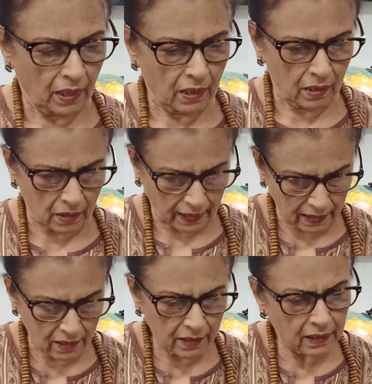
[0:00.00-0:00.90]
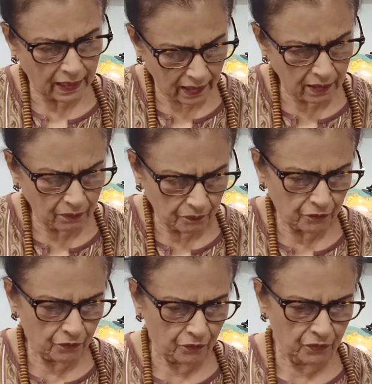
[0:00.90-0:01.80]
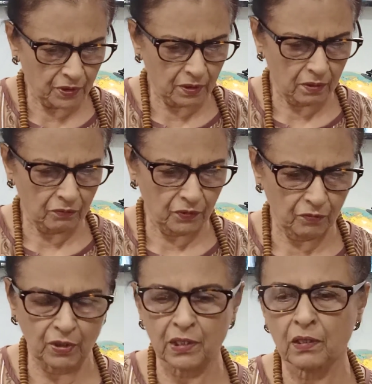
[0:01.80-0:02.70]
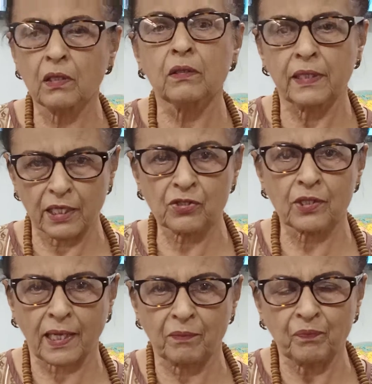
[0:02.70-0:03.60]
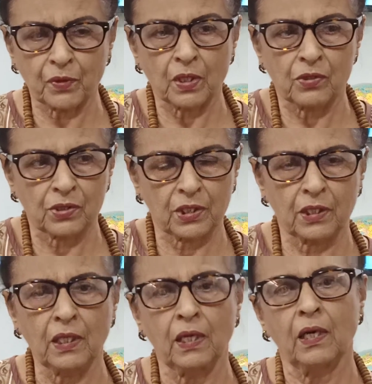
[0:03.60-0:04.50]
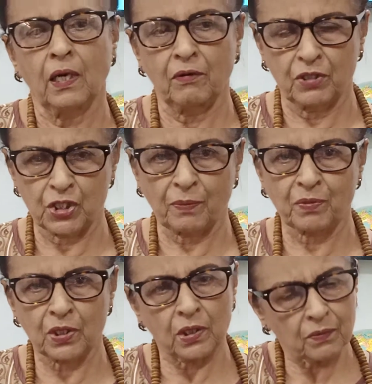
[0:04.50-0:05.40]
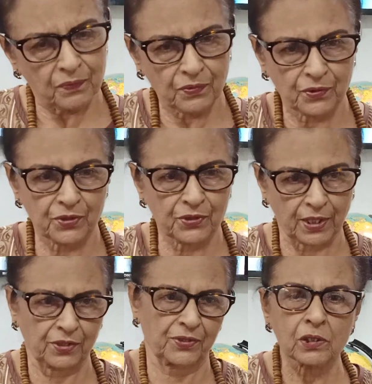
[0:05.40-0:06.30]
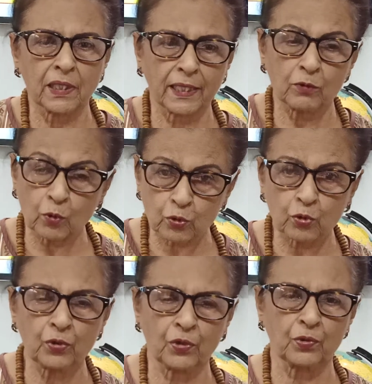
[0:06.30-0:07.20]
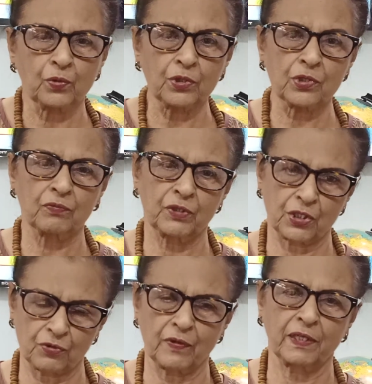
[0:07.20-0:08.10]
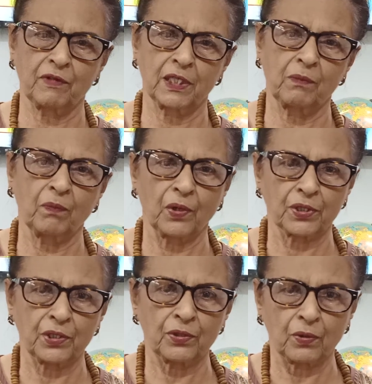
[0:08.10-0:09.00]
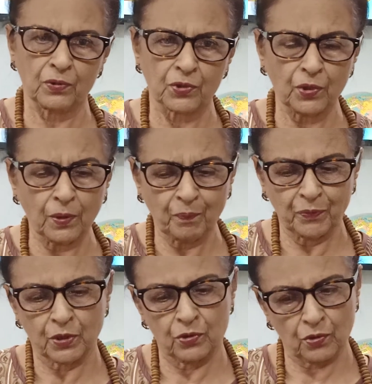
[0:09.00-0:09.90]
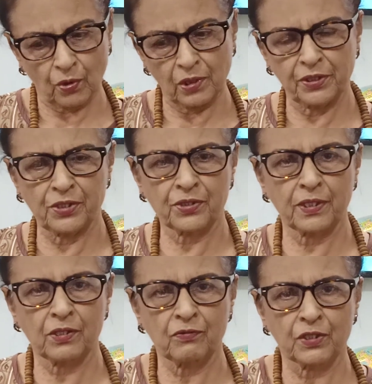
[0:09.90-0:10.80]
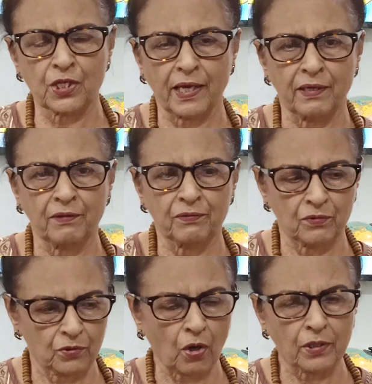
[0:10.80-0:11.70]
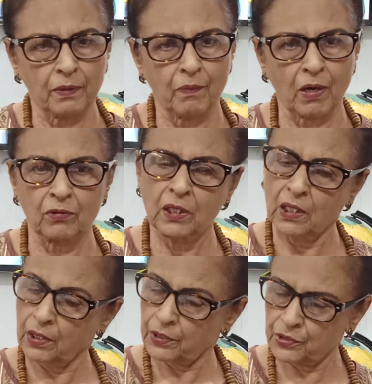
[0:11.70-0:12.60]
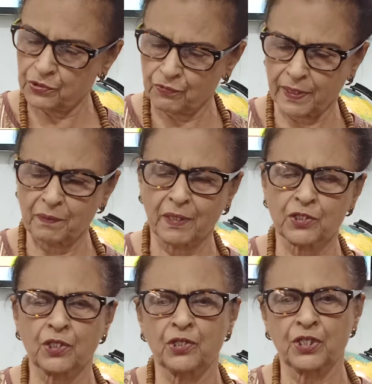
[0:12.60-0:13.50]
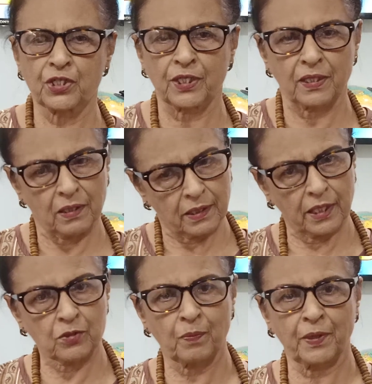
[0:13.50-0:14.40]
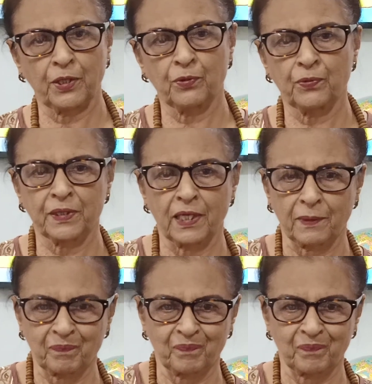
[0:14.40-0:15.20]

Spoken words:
and we will next time see our chapter 6. Your notes, which is very, very important also, because all these things which I have talked about is very much in detail explained over there.